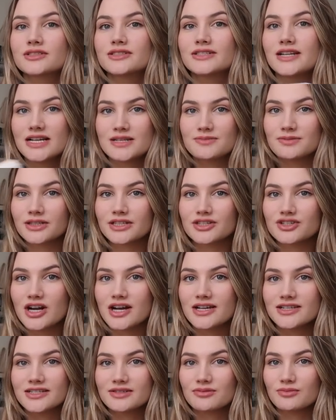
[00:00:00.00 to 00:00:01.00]
desperately
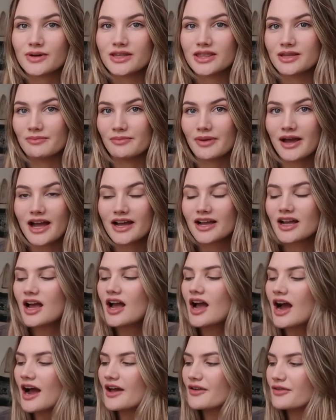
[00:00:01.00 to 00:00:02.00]
tries to win them back
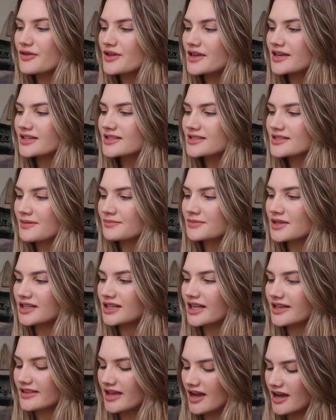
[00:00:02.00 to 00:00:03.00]
i think it's something
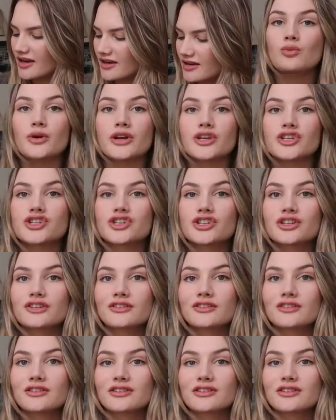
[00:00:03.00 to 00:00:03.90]
like that which